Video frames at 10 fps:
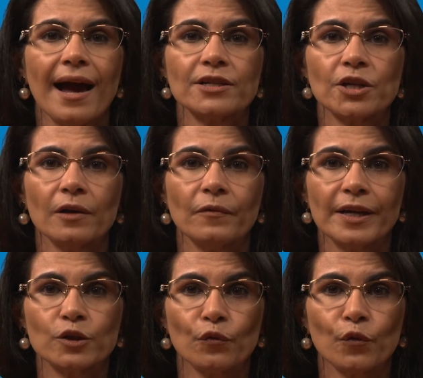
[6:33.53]
agile
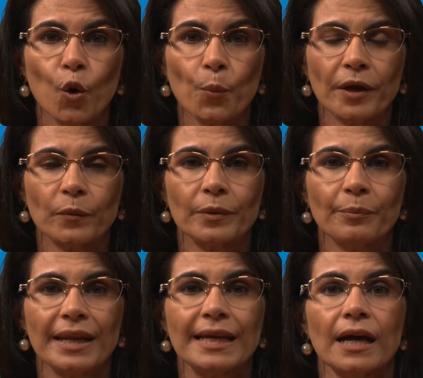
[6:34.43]
ways of coping with many